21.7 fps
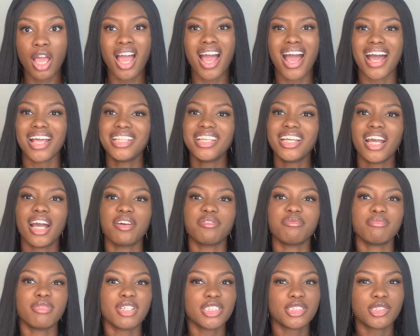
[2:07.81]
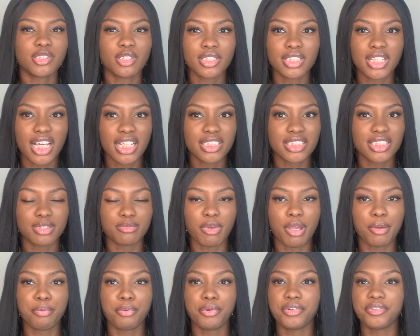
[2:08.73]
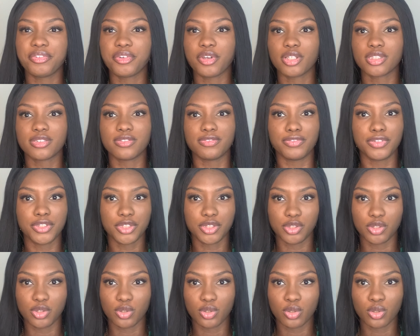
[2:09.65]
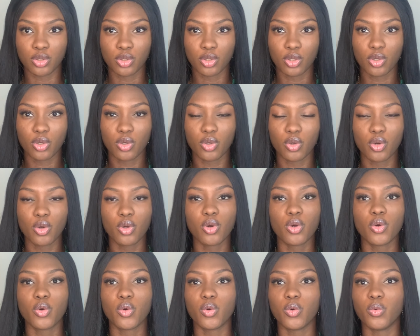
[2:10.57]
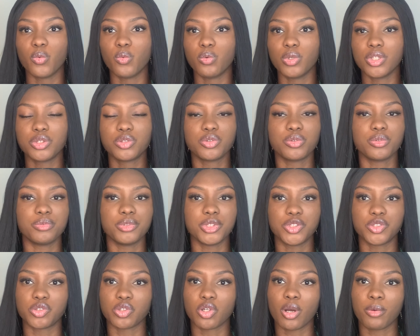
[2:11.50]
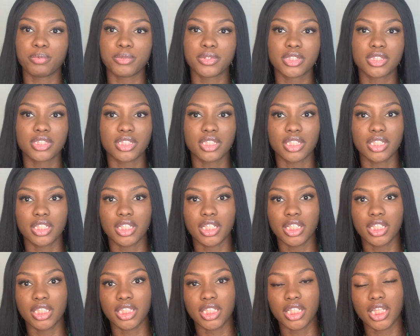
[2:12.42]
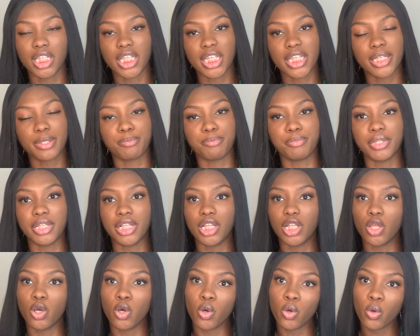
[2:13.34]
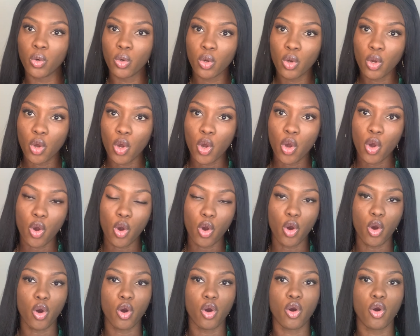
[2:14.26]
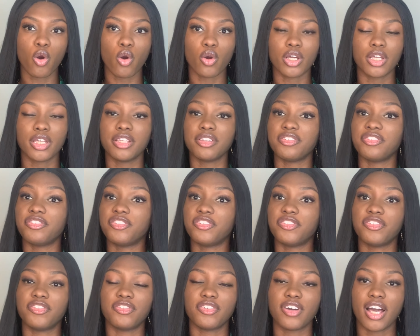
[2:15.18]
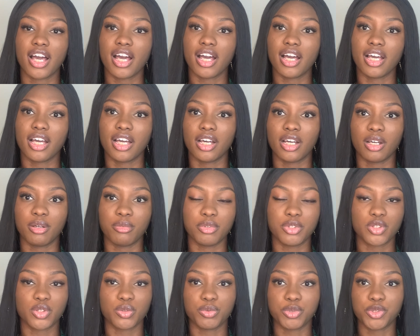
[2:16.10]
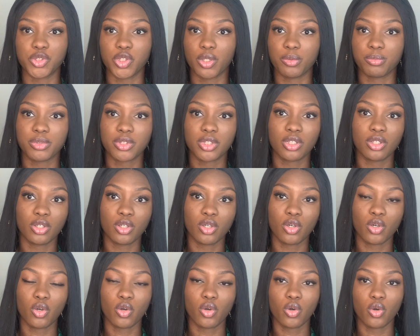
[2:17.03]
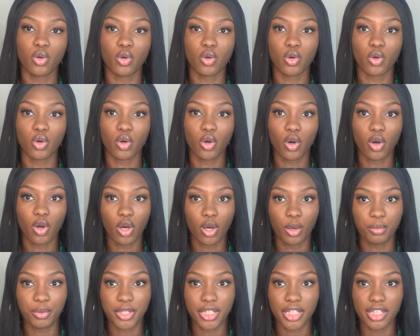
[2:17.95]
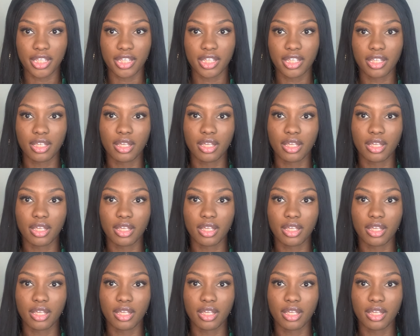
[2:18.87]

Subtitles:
I think I've mentioned that in my previous video, which will be dropped in the link below, or if it will be dropped up here,